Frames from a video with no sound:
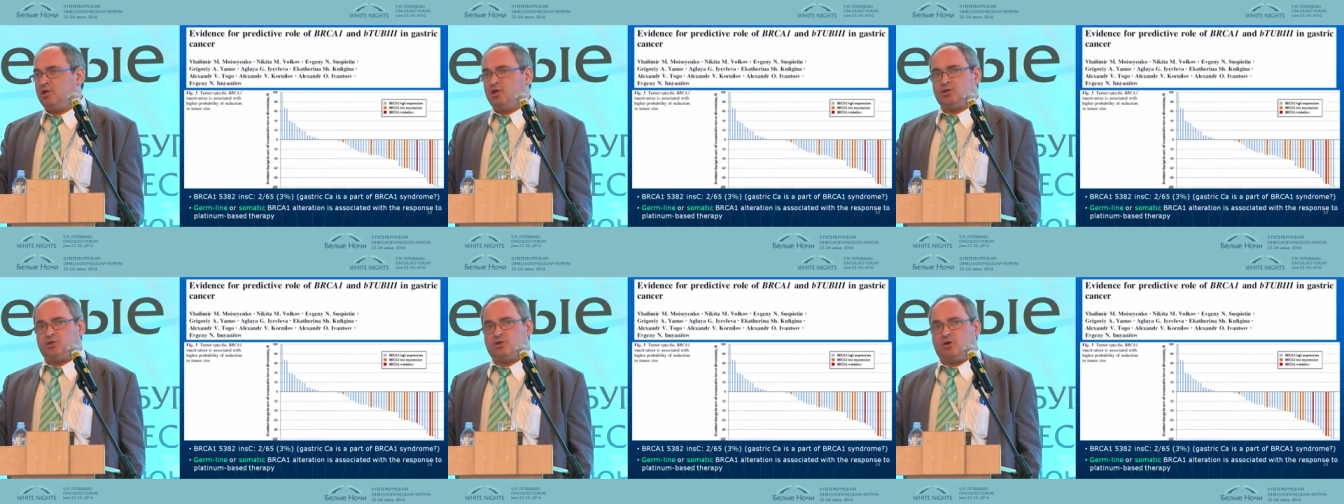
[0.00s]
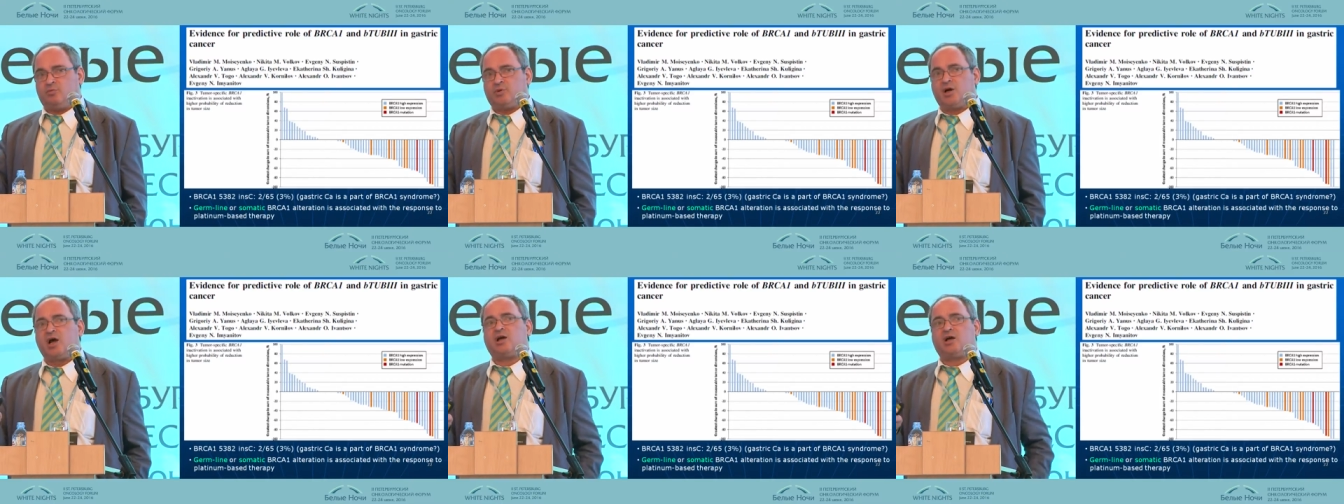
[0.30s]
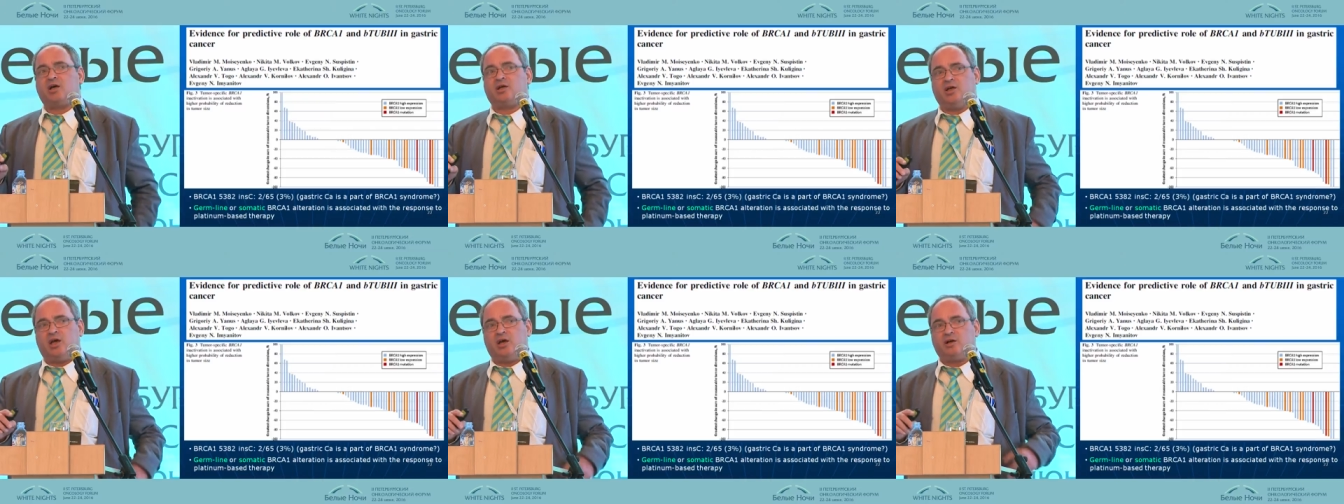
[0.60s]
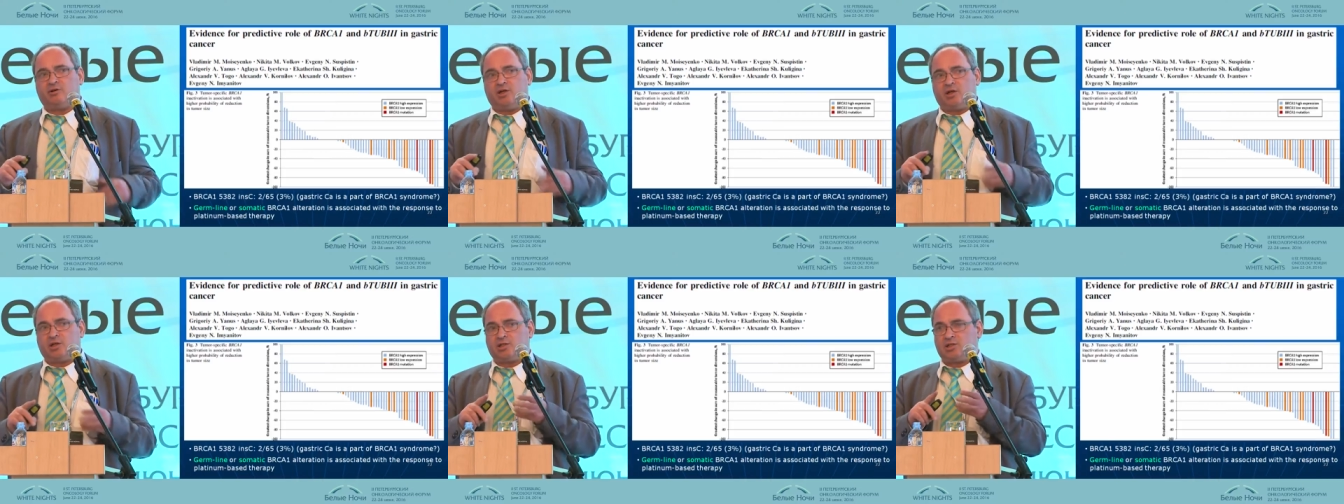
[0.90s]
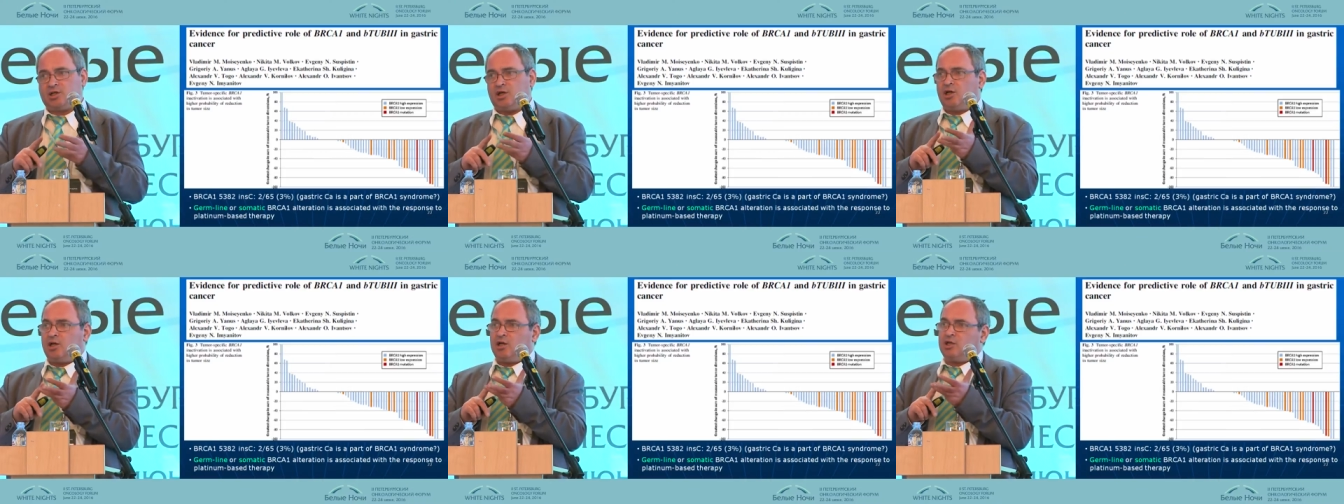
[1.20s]
So B R C A
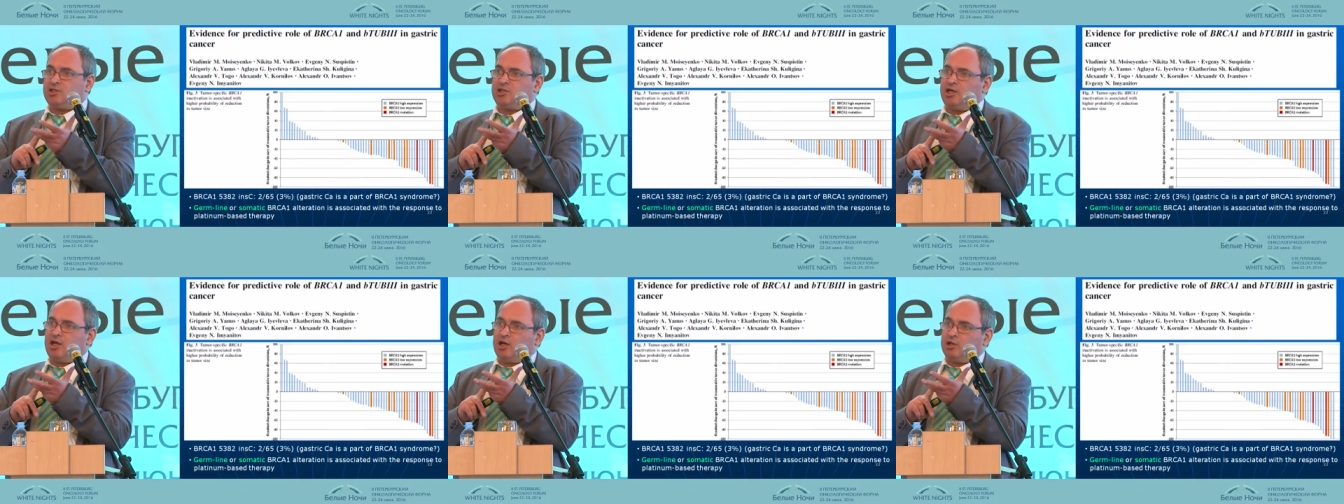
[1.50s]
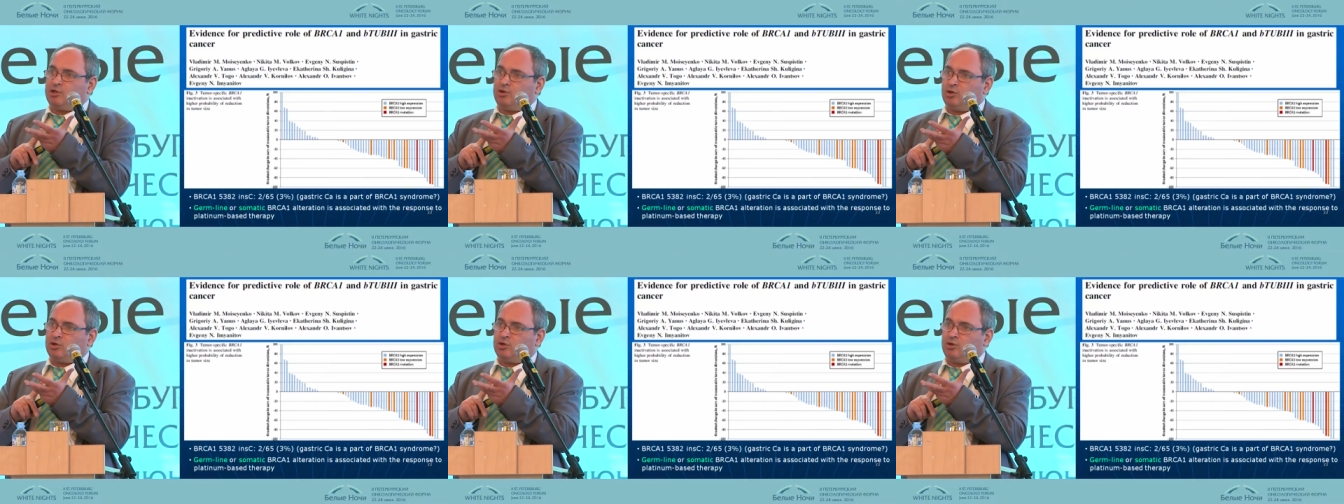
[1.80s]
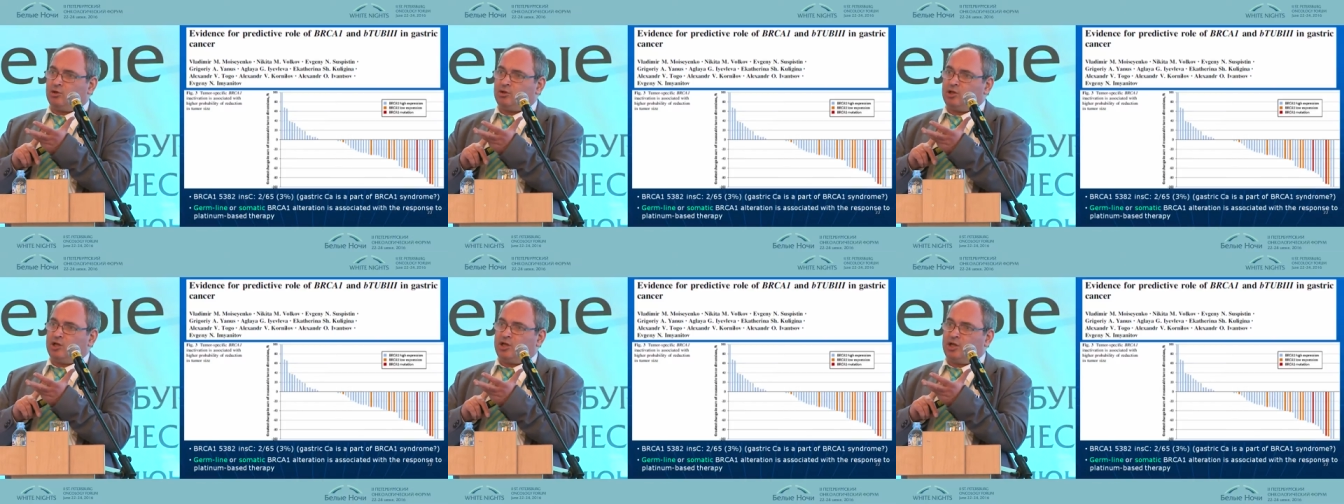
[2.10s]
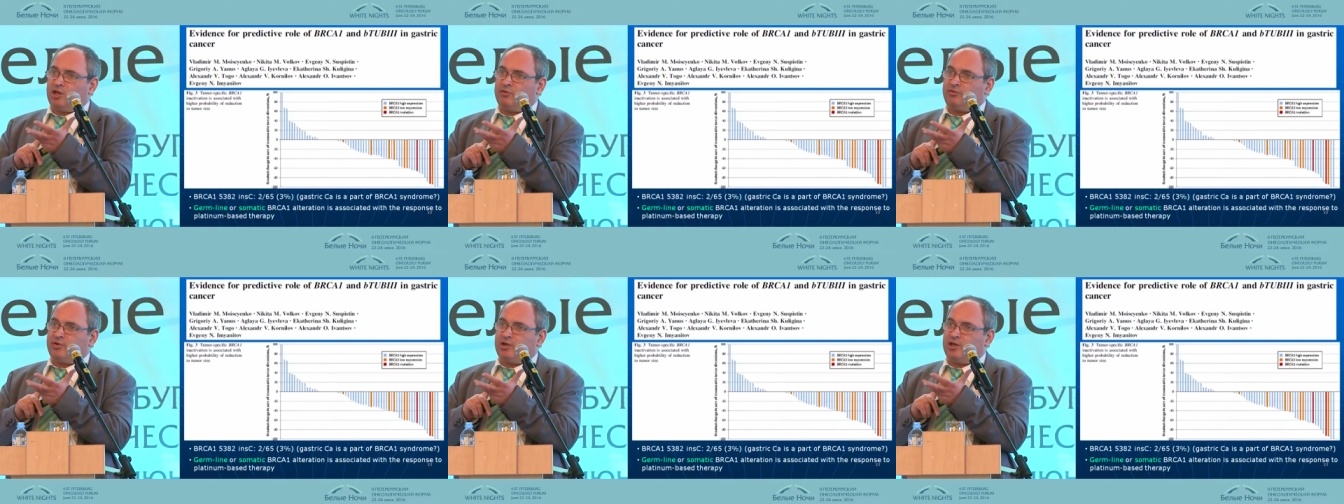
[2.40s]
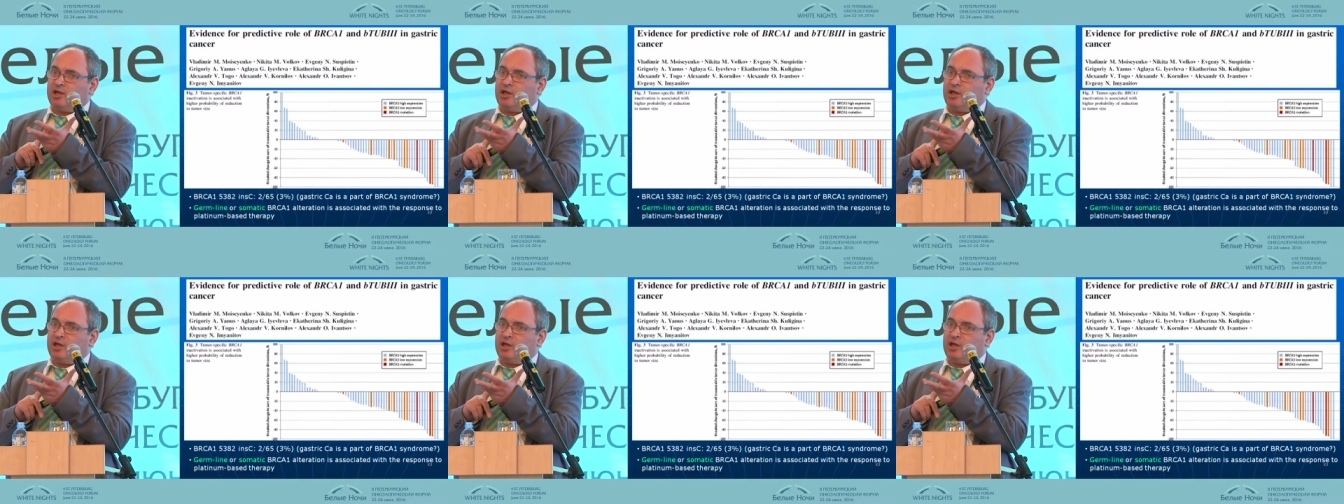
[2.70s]
carriers, they are not only have